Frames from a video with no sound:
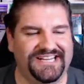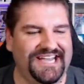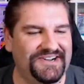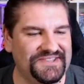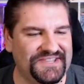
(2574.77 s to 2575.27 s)

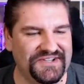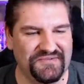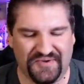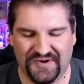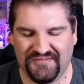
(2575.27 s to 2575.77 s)
down at the other
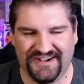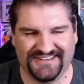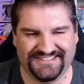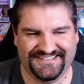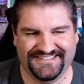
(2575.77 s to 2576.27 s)

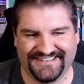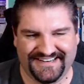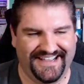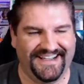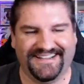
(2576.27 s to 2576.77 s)
Pokemon.
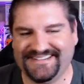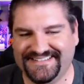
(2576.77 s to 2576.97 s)
Yeah.